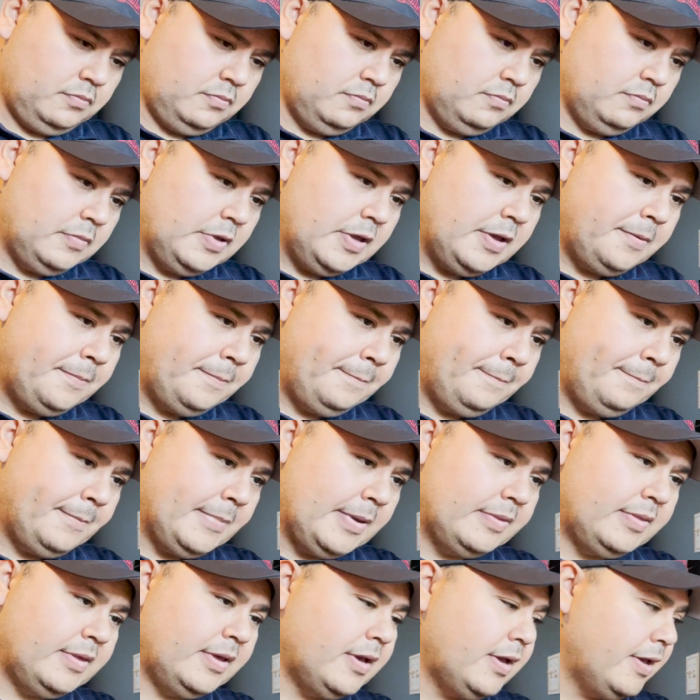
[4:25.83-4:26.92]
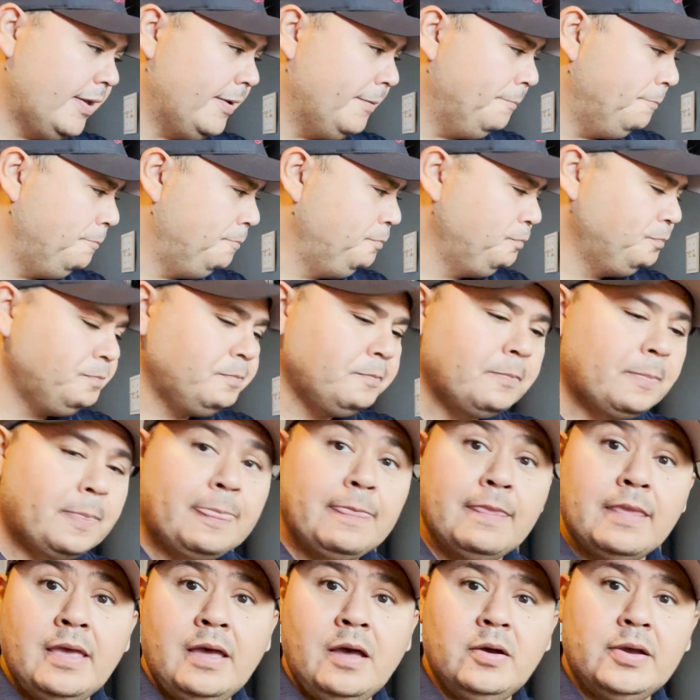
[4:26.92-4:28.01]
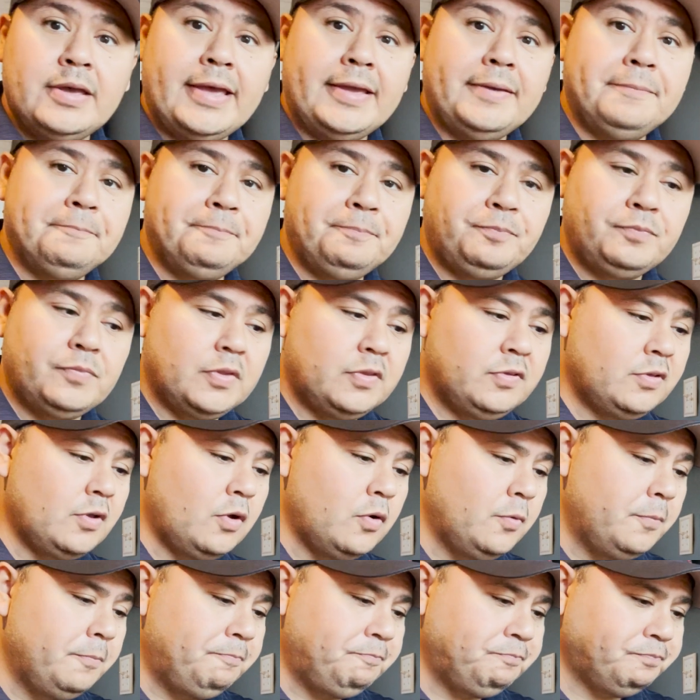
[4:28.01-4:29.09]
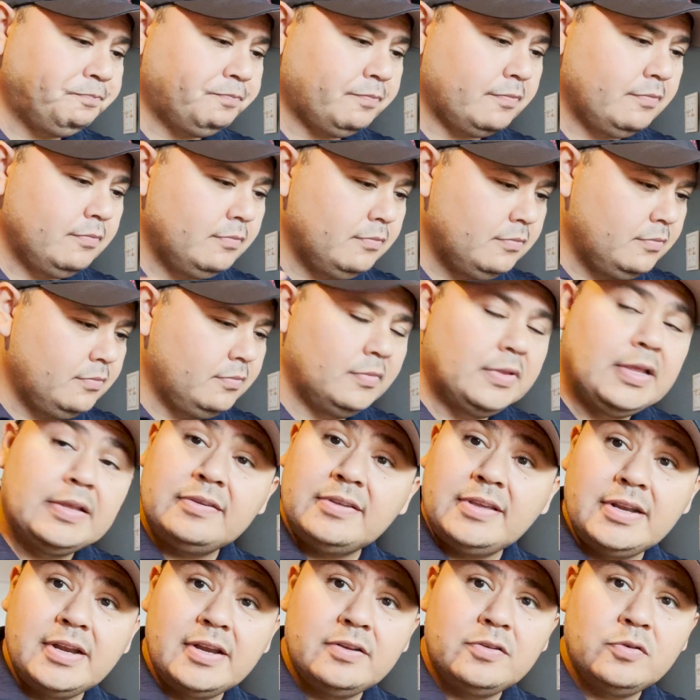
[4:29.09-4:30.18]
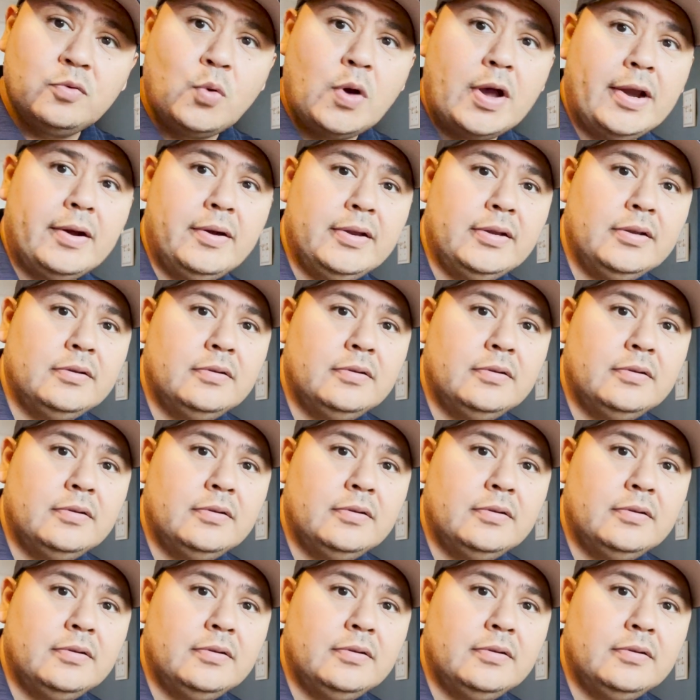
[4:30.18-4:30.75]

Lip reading: Yeah, I think I am. Okay, so let's get into wiring.